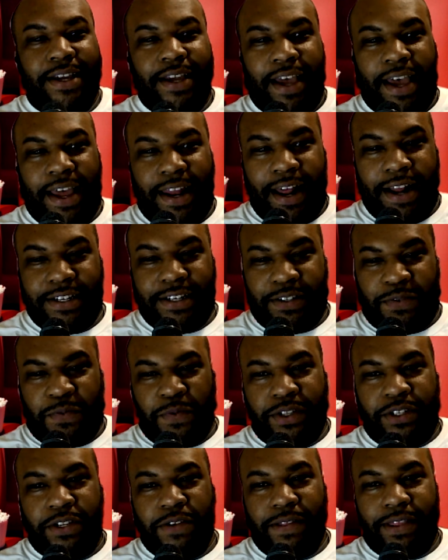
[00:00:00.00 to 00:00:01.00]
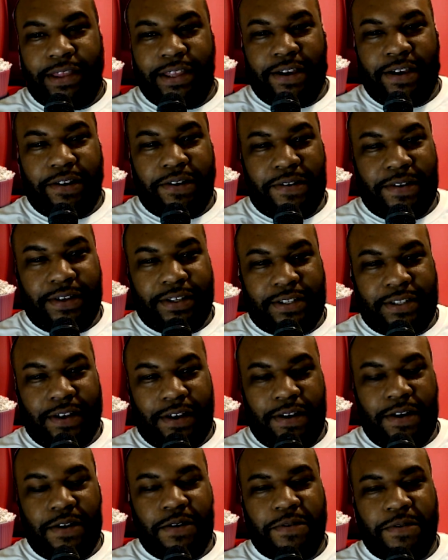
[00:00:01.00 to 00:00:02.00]
and I just went to a theater and saw,
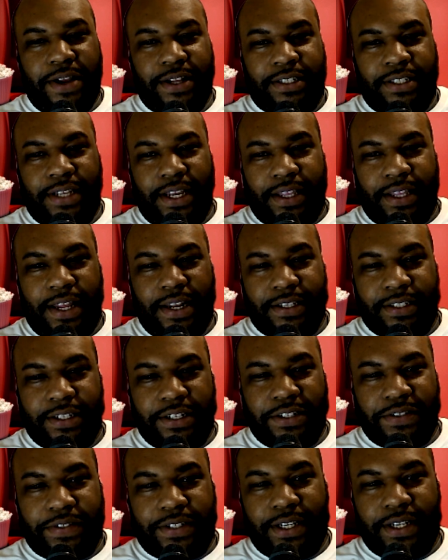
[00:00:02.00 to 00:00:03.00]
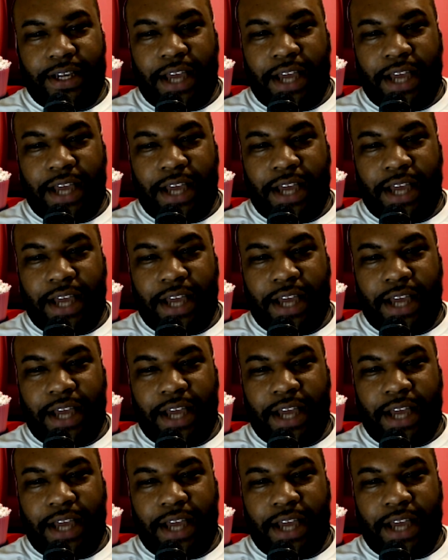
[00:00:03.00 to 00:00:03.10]
oh, Red State, that looks interesting,